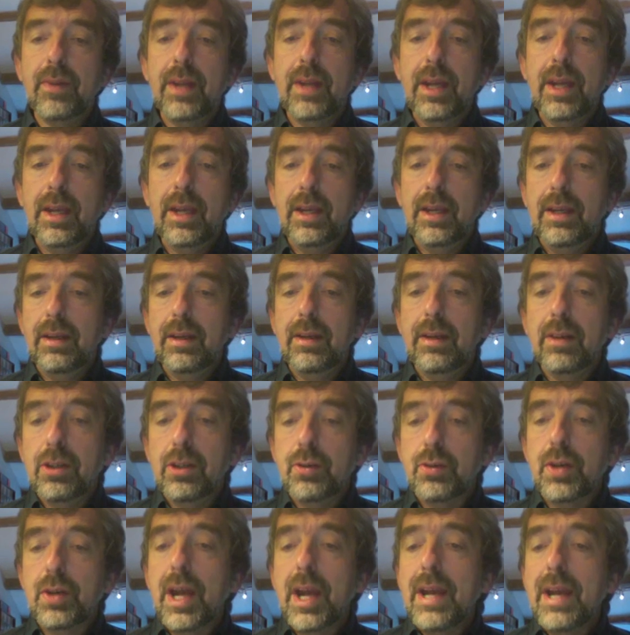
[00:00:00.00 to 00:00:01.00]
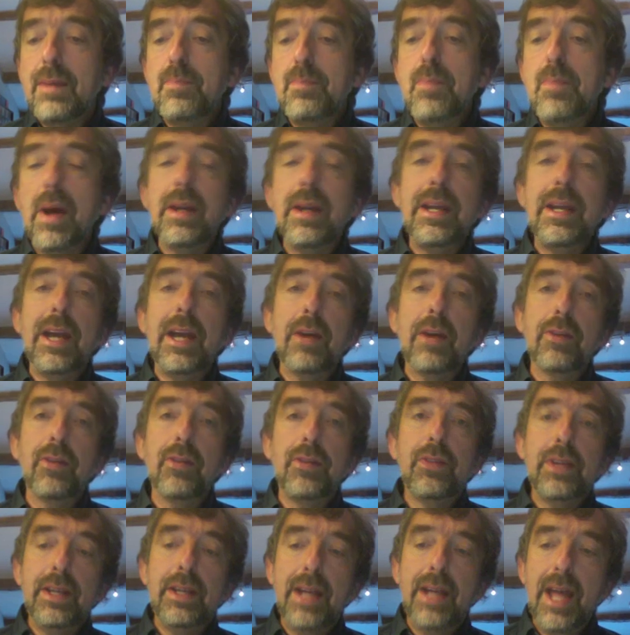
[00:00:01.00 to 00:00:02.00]
They create money out of
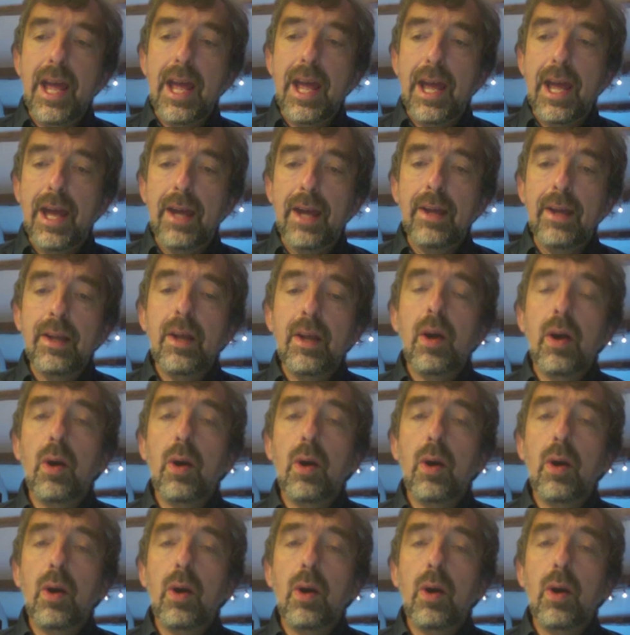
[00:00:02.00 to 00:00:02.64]
thin air